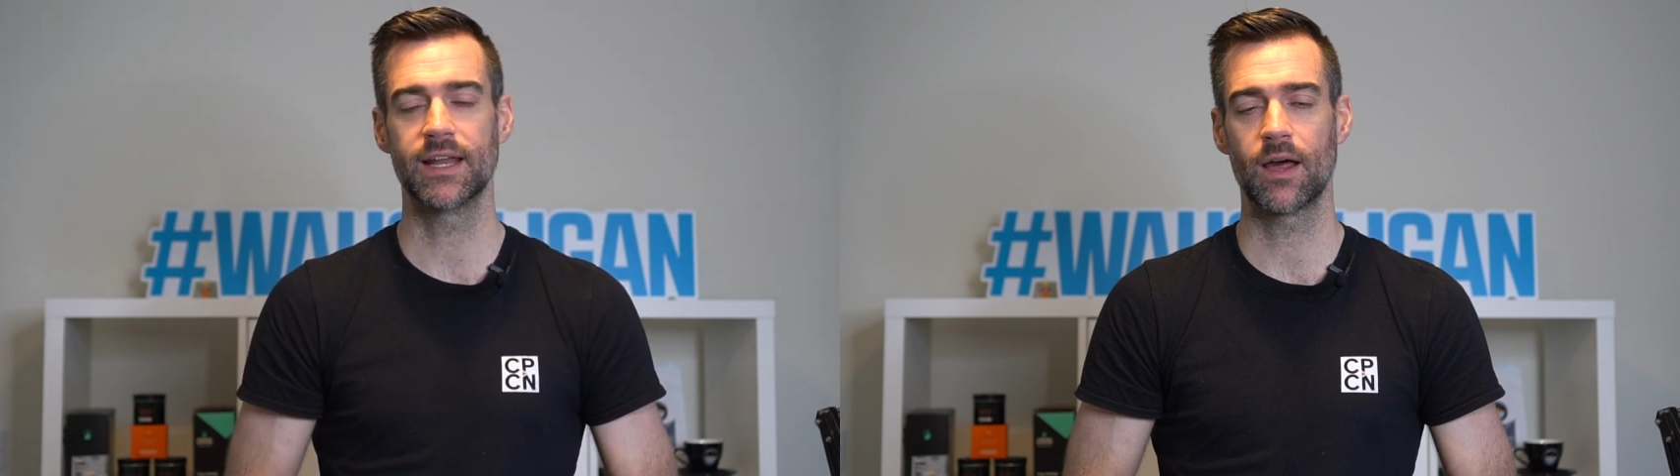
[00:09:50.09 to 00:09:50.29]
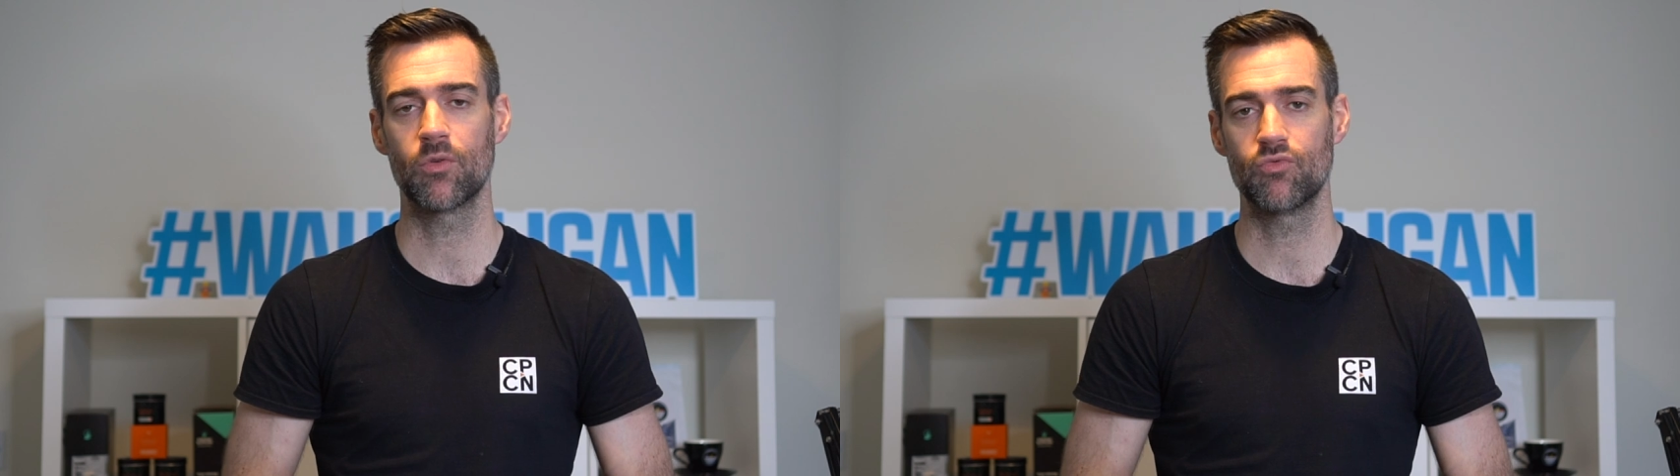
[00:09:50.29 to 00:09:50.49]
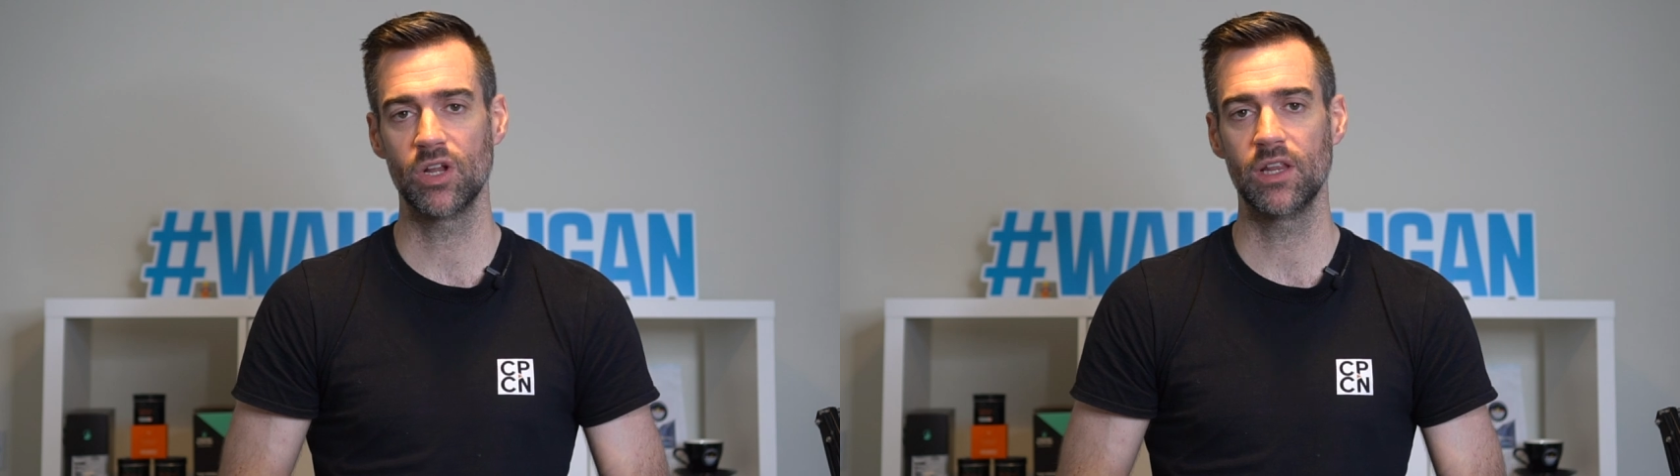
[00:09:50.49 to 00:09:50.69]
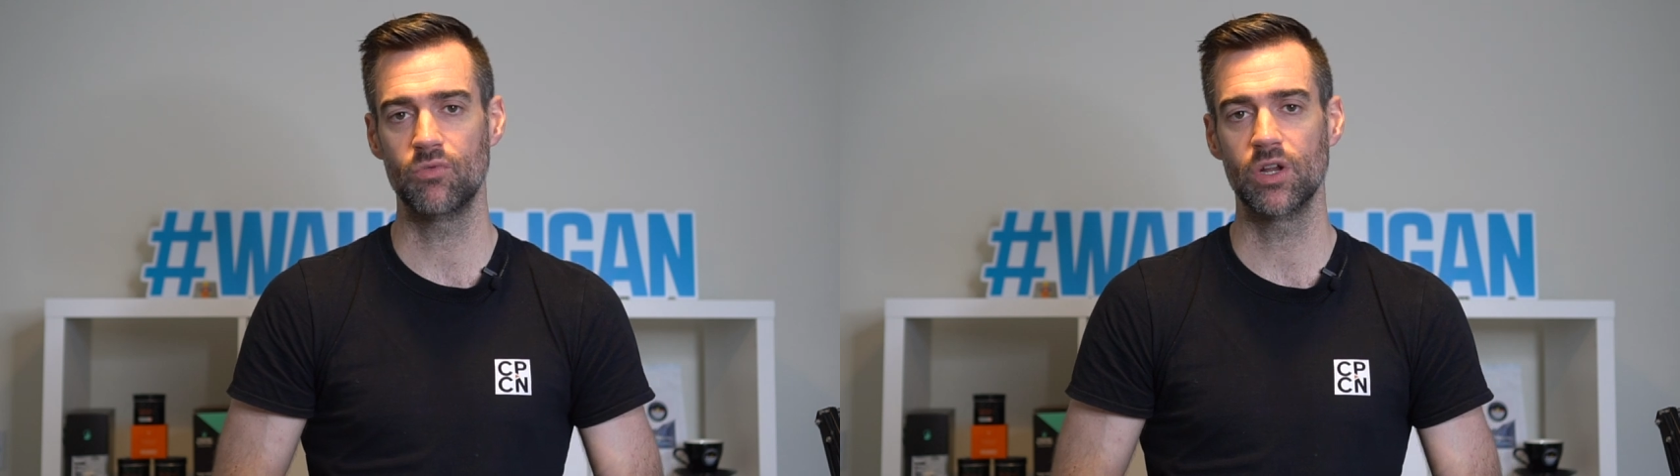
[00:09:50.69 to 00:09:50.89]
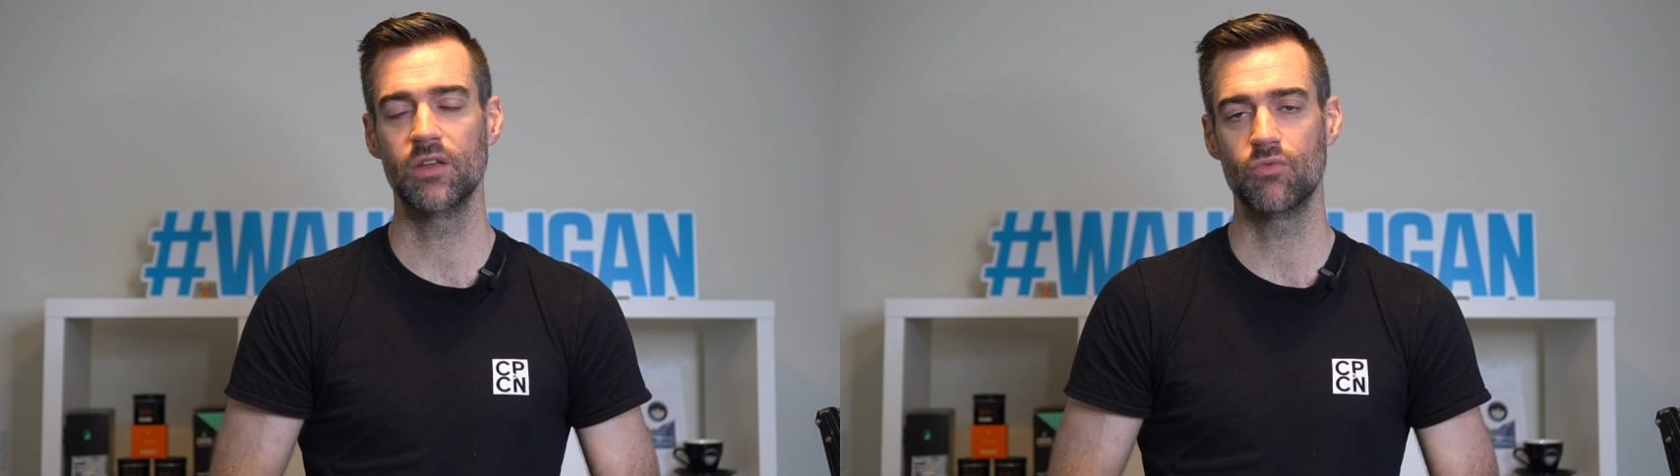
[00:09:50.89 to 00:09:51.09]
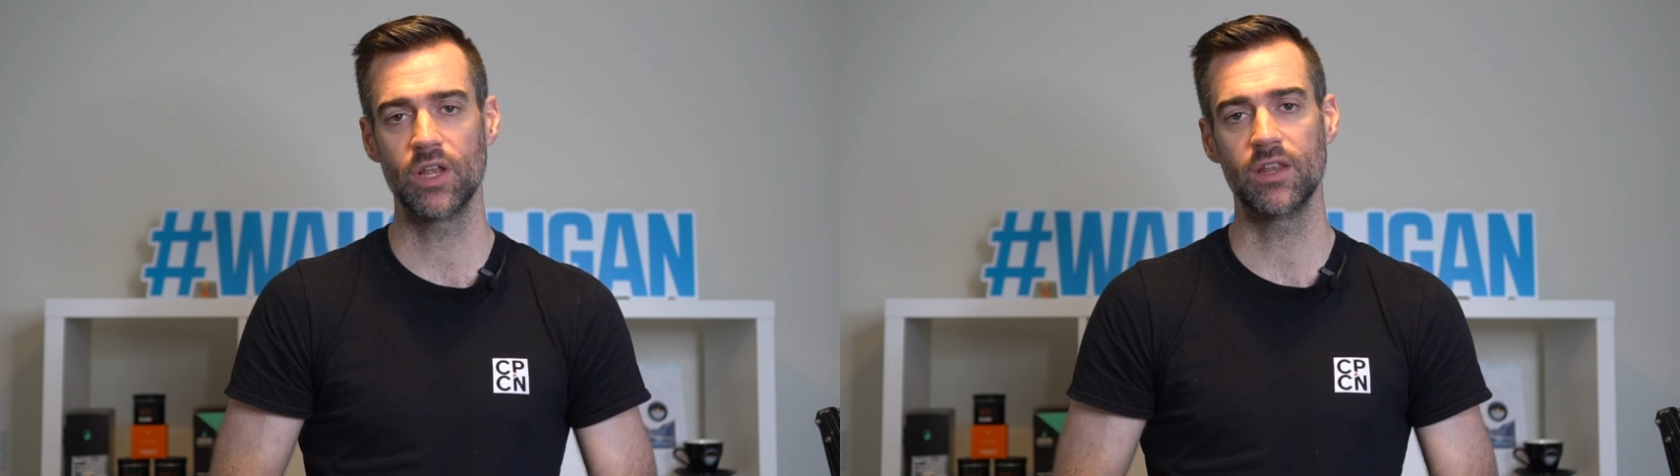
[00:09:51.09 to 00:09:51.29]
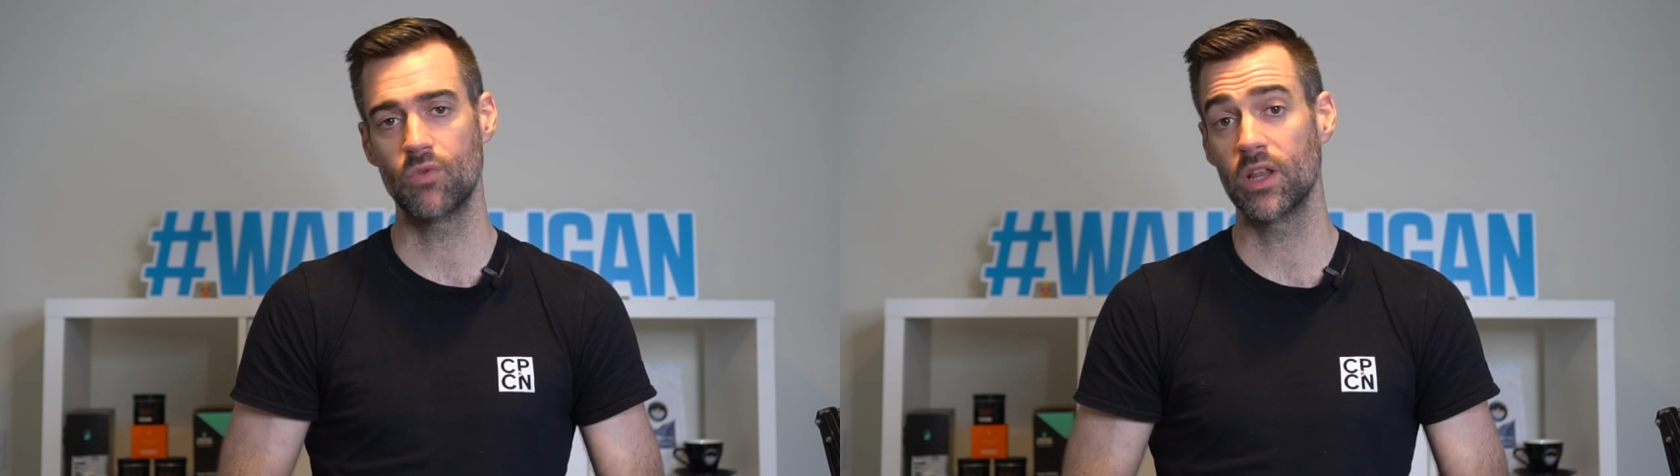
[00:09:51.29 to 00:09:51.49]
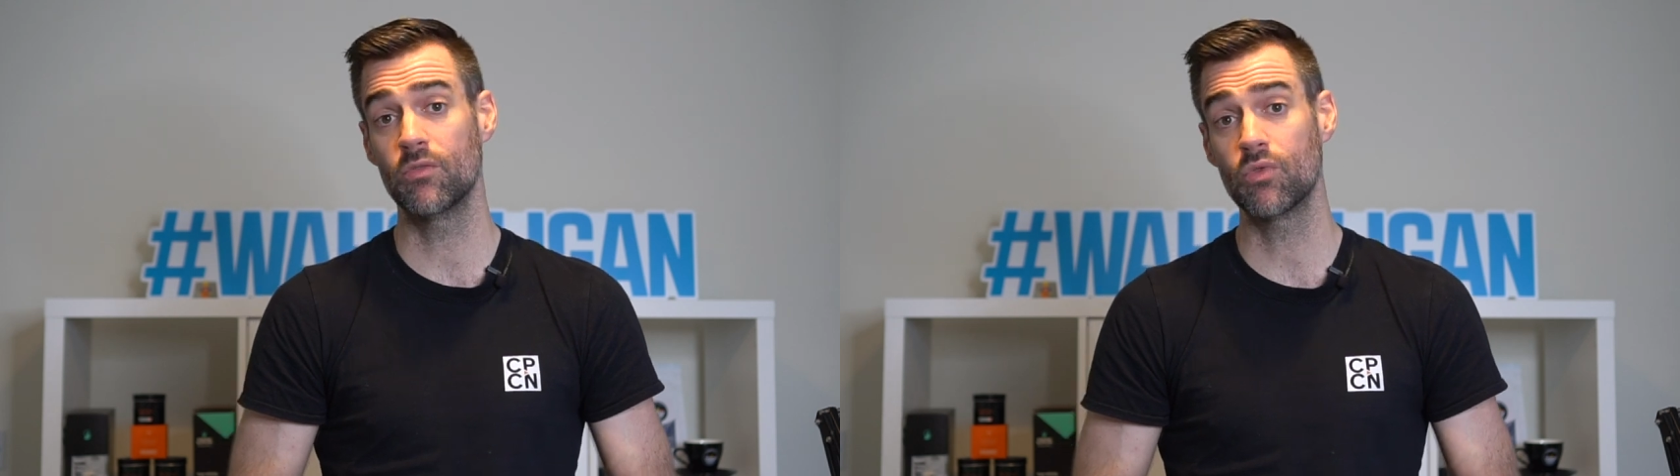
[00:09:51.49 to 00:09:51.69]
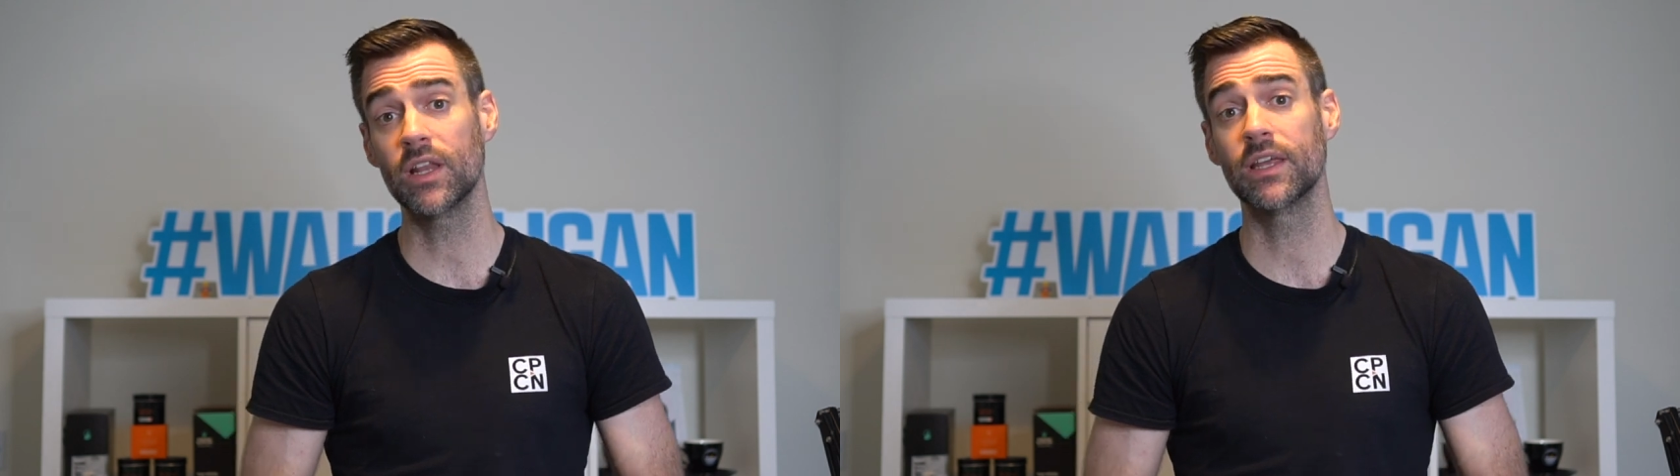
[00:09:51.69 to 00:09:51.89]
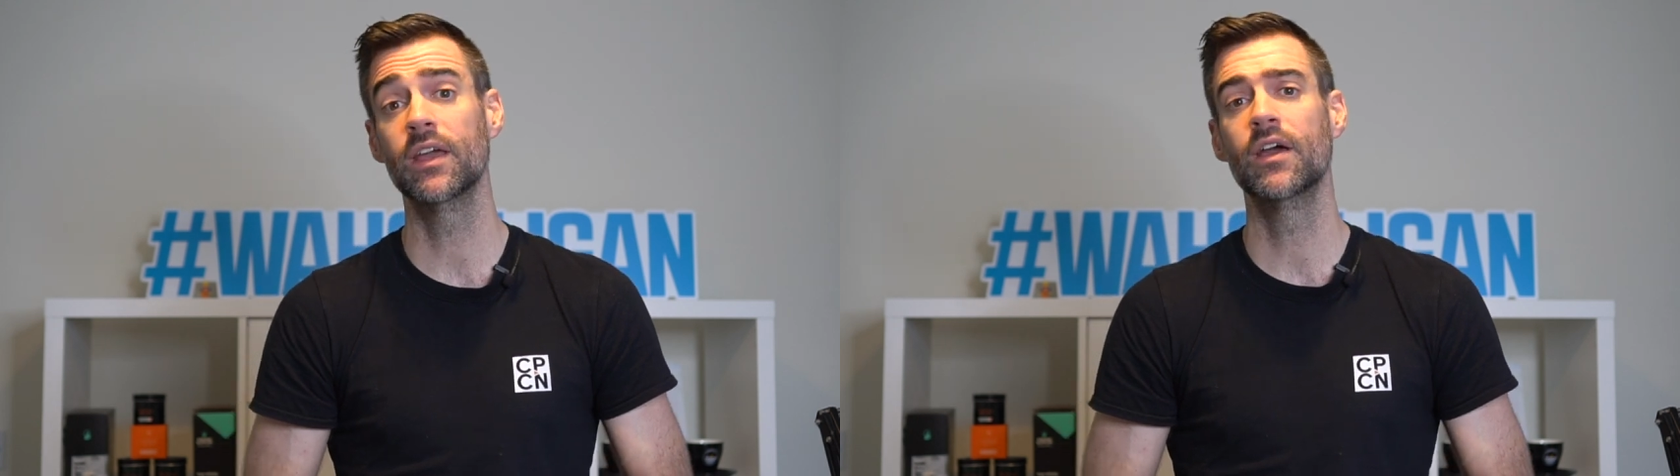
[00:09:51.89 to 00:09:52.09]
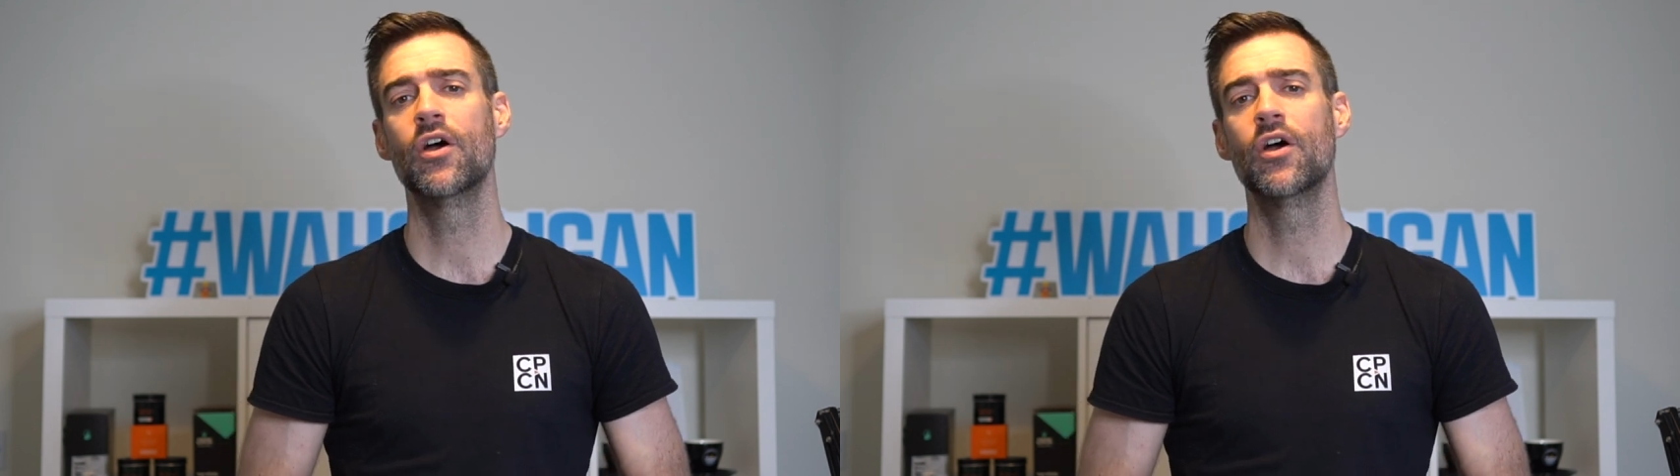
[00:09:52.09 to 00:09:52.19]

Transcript: And I would really, really, really, really, really,